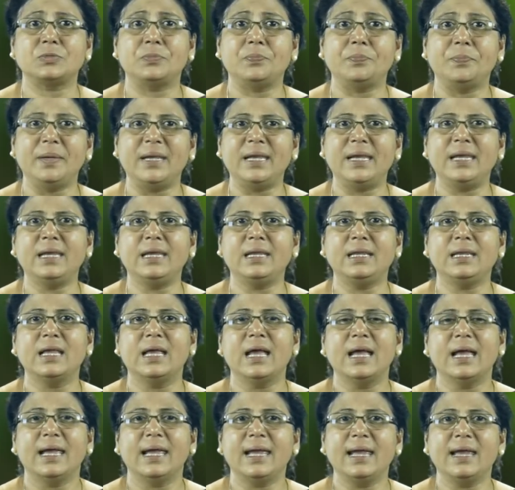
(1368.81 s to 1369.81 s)
been
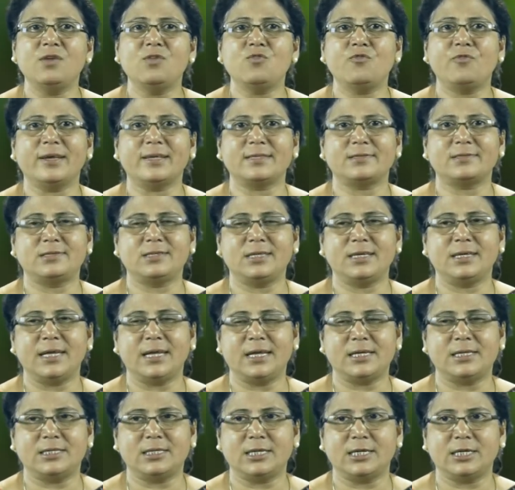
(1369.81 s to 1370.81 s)

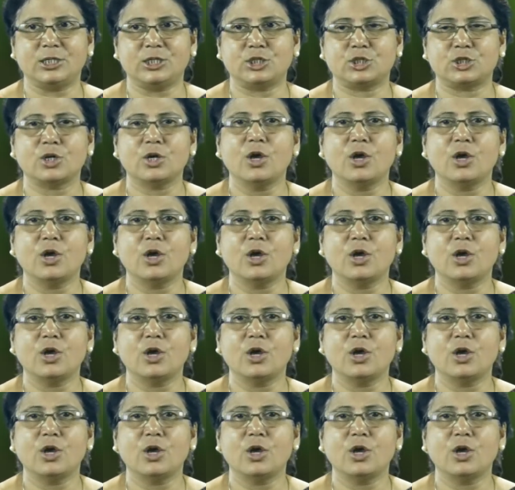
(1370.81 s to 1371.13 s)
investigated